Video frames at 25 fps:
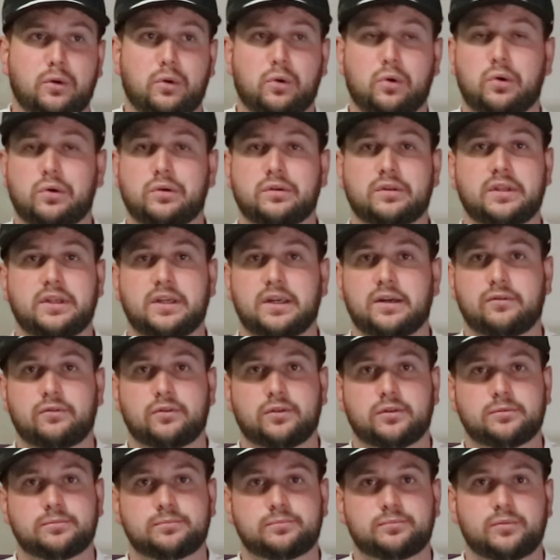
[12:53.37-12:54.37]
hardly
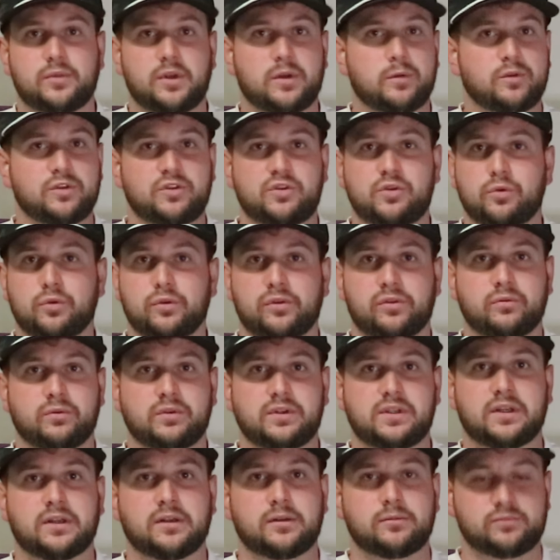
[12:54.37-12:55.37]
ever, maybe 2 or 3
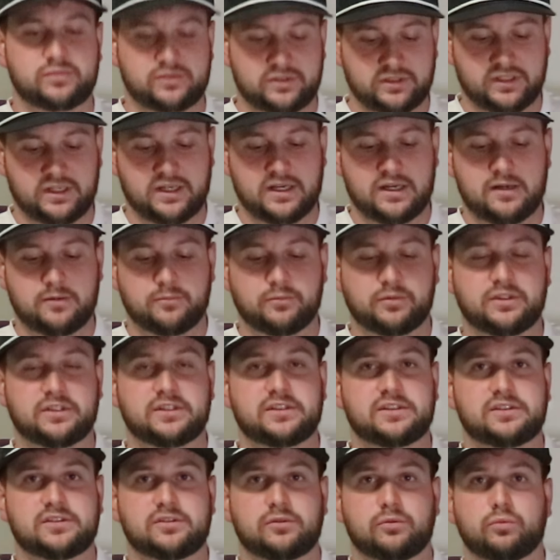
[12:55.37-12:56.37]
times.
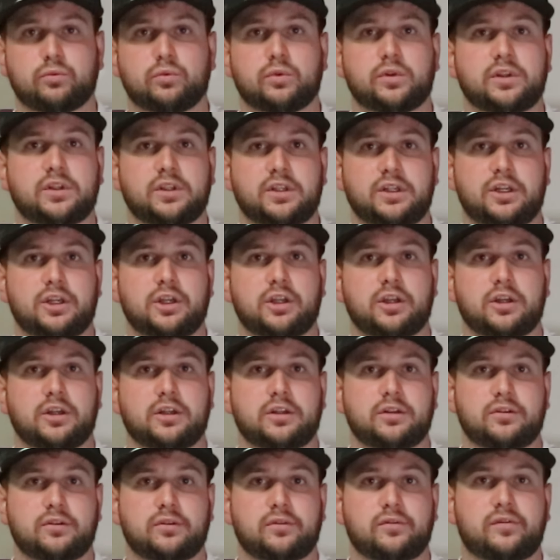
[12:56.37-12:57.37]
This is a really
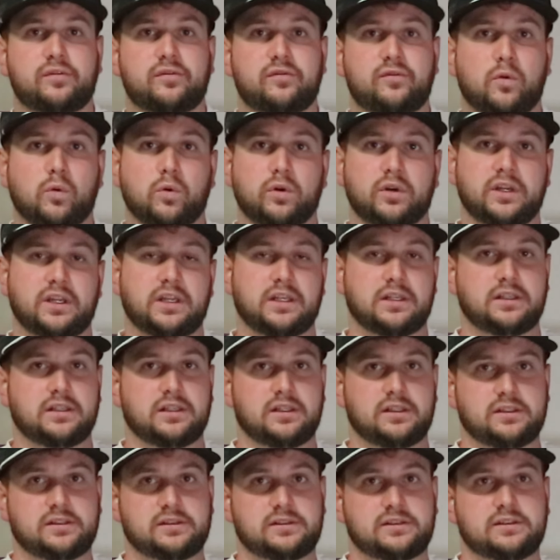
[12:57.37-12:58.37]
good forehand
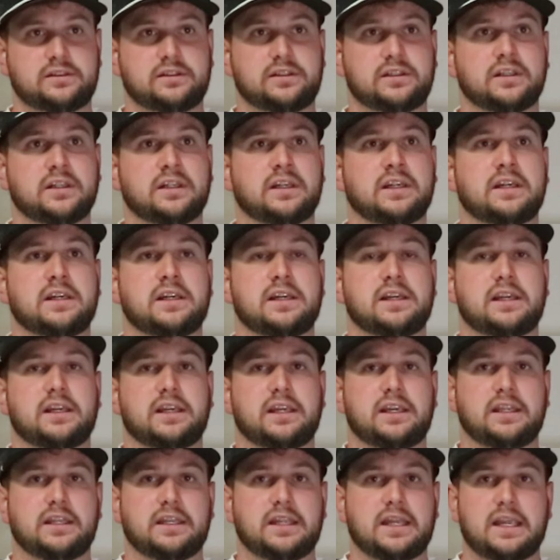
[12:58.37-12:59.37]
disc
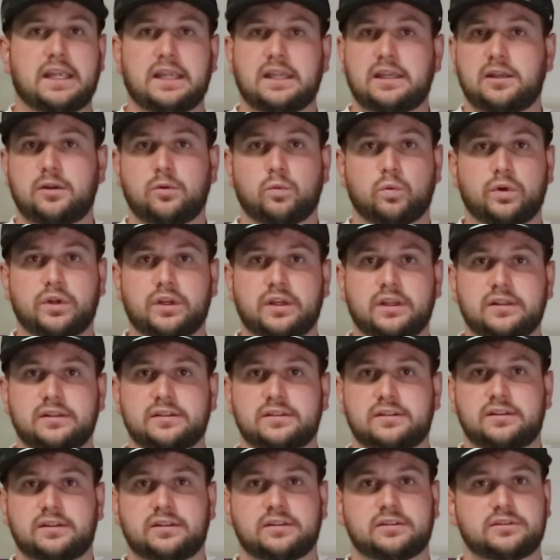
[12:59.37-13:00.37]
in any
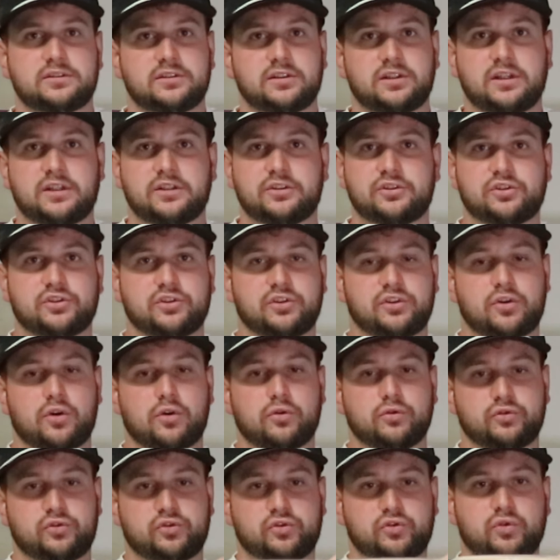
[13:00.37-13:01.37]
winds. It just
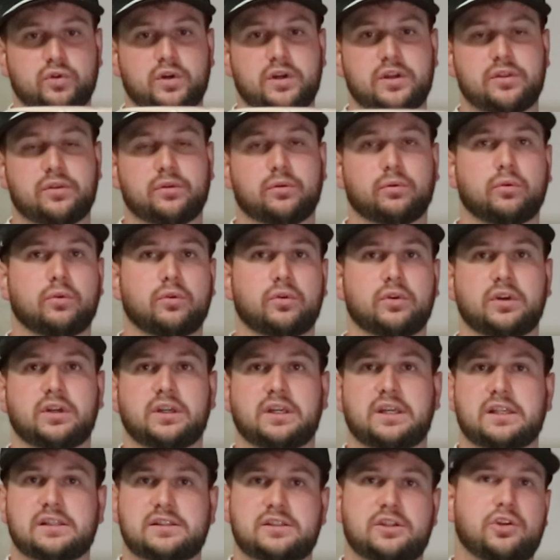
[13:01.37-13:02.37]
goes straight through
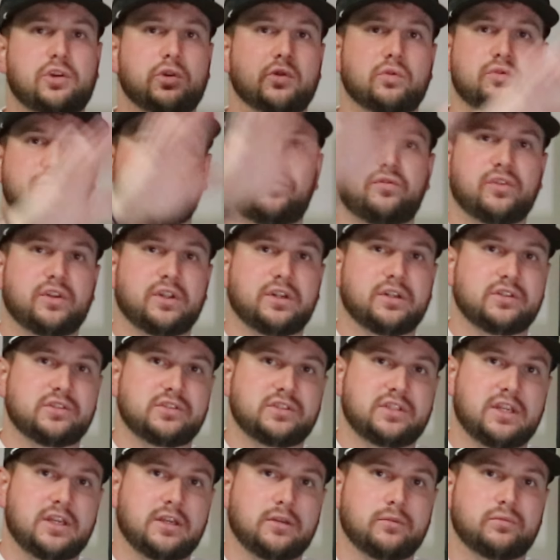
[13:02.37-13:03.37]
it, gets huge flare
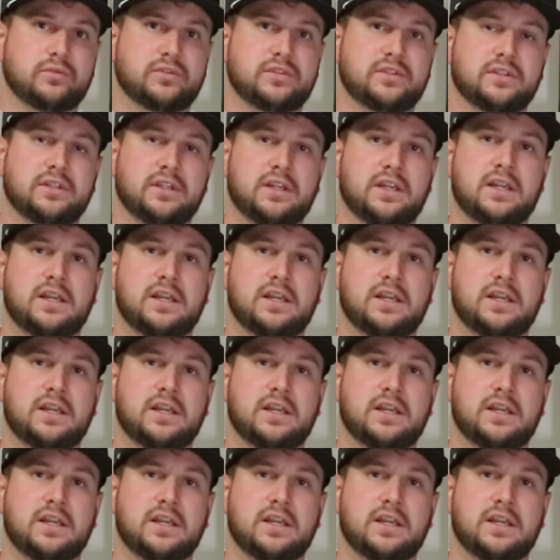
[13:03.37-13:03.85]
skips.